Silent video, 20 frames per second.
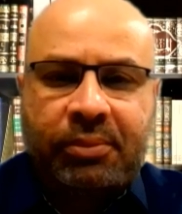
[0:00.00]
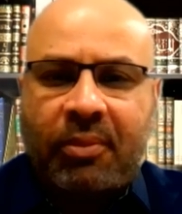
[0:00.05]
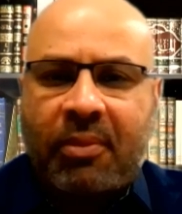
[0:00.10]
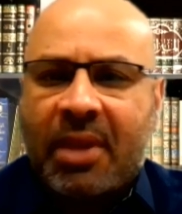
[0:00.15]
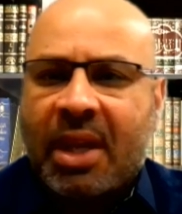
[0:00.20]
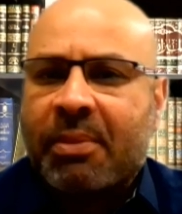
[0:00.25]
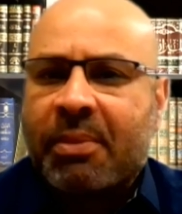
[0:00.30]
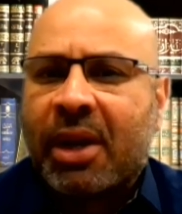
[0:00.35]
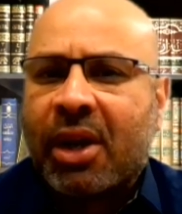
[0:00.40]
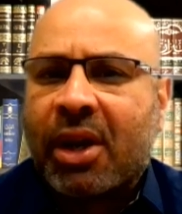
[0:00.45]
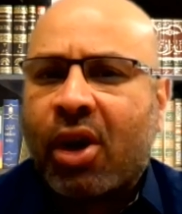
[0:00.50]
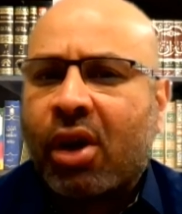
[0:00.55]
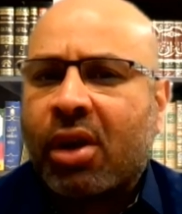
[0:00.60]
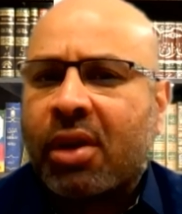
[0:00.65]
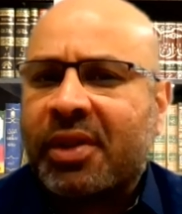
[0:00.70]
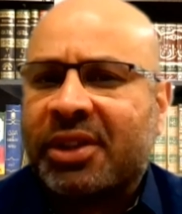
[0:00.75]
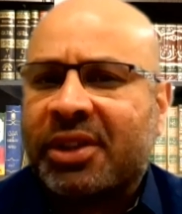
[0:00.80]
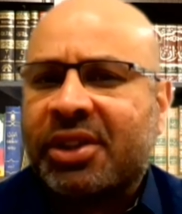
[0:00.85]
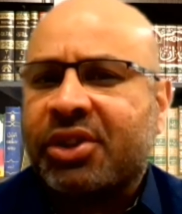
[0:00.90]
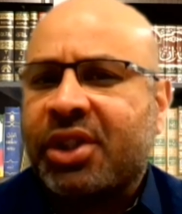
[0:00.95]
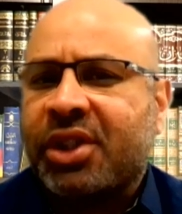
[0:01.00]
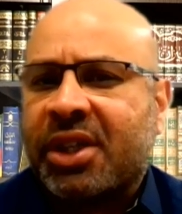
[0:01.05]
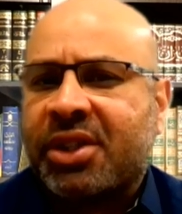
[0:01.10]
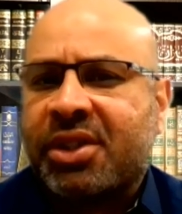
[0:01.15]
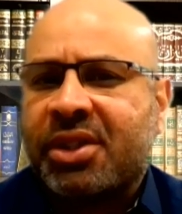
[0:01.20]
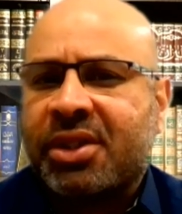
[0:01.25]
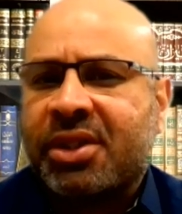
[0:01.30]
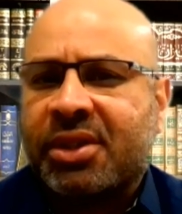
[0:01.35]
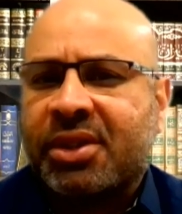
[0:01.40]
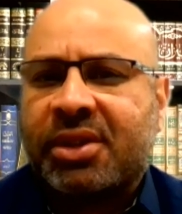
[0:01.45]
by all of the
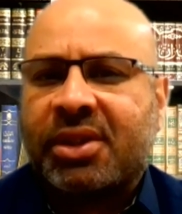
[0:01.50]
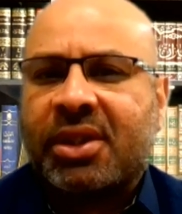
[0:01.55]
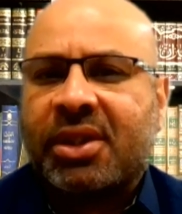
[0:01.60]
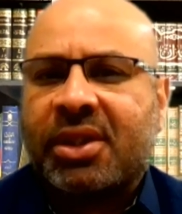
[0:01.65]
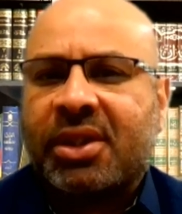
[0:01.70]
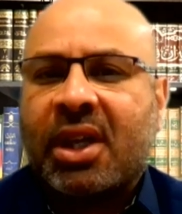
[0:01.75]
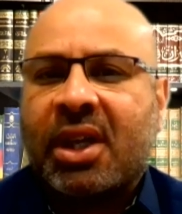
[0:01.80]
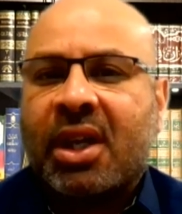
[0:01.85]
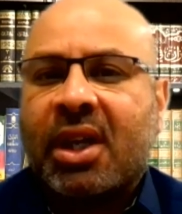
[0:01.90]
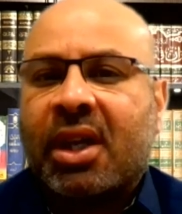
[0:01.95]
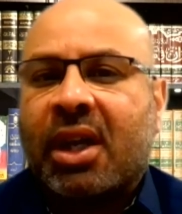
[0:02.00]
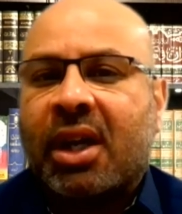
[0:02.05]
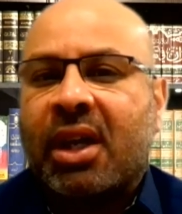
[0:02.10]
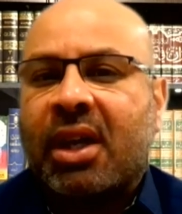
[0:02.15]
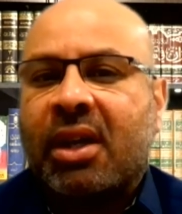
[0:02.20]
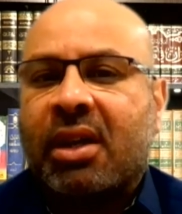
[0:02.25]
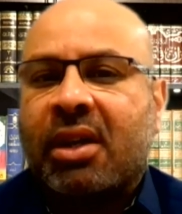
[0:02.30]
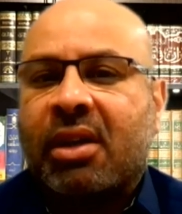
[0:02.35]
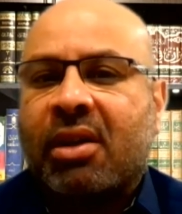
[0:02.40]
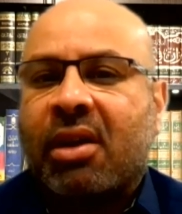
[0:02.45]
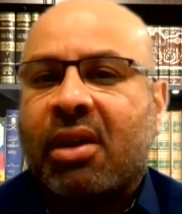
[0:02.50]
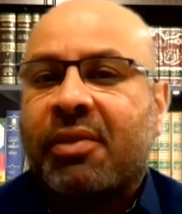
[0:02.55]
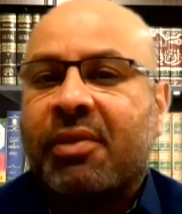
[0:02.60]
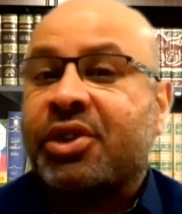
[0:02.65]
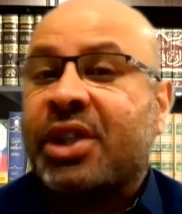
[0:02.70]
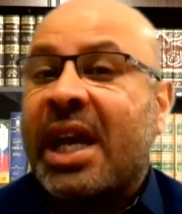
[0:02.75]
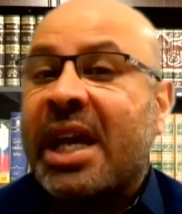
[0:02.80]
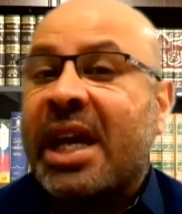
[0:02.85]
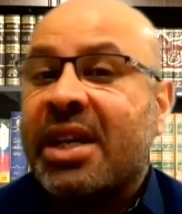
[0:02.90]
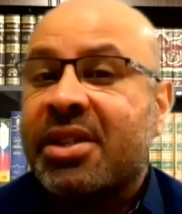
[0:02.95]
suggestions uh, of
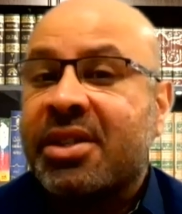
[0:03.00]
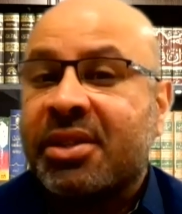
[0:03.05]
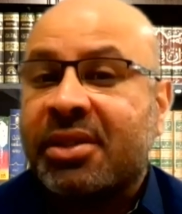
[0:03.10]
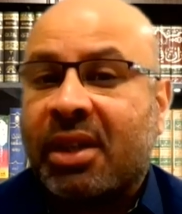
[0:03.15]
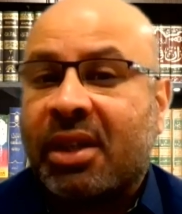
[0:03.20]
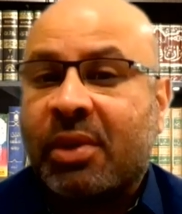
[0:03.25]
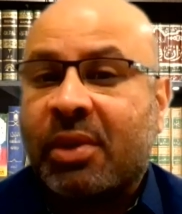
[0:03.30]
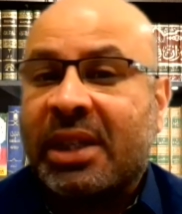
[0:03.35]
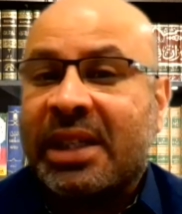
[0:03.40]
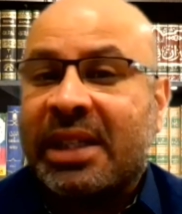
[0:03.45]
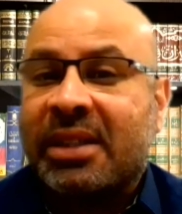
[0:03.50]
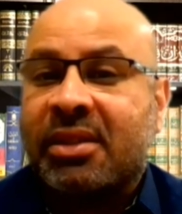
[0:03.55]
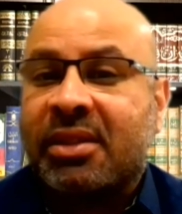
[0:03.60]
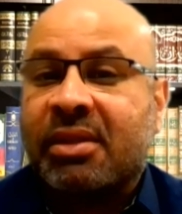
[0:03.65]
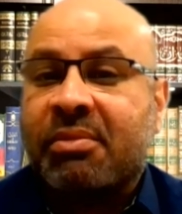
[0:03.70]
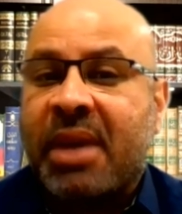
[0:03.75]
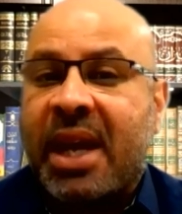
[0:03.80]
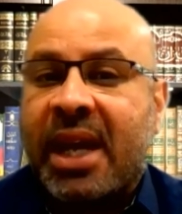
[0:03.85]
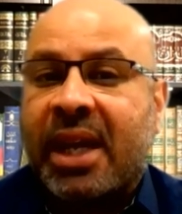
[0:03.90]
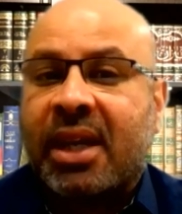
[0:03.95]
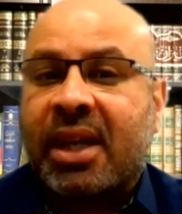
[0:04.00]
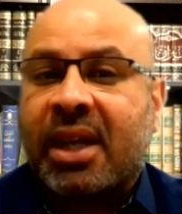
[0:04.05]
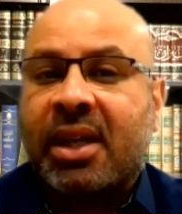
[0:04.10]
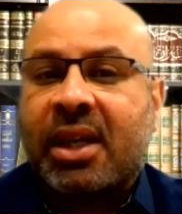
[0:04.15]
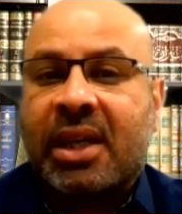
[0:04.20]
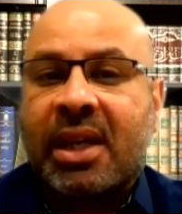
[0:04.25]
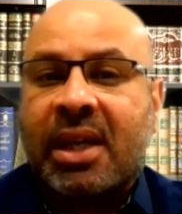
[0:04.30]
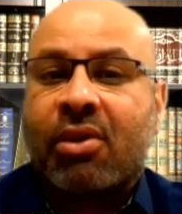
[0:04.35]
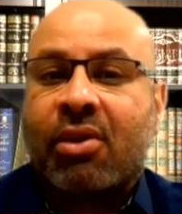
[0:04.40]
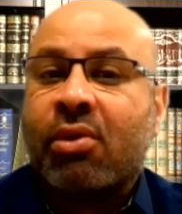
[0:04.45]
changes that we need to make in
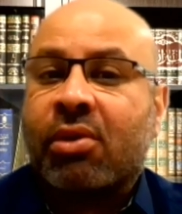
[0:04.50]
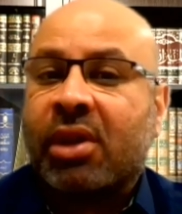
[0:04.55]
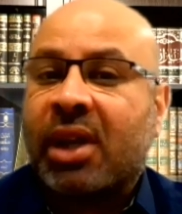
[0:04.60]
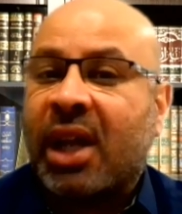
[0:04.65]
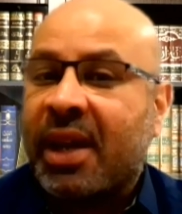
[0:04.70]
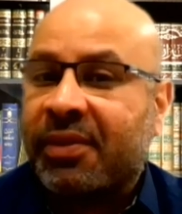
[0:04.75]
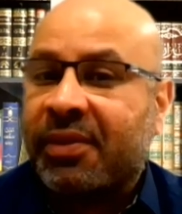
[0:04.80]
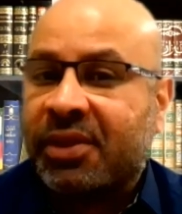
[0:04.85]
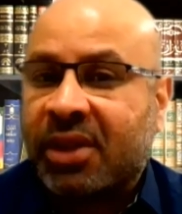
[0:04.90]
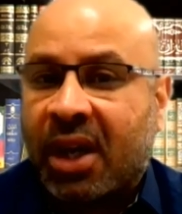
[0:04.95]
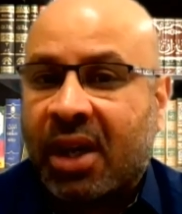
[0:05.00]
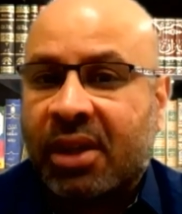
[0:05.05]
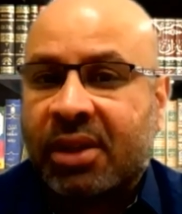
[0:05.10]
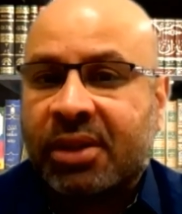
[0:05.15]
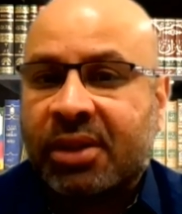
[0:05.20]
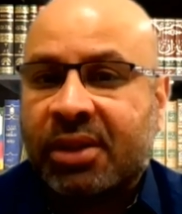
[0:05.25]
our own lifestyles.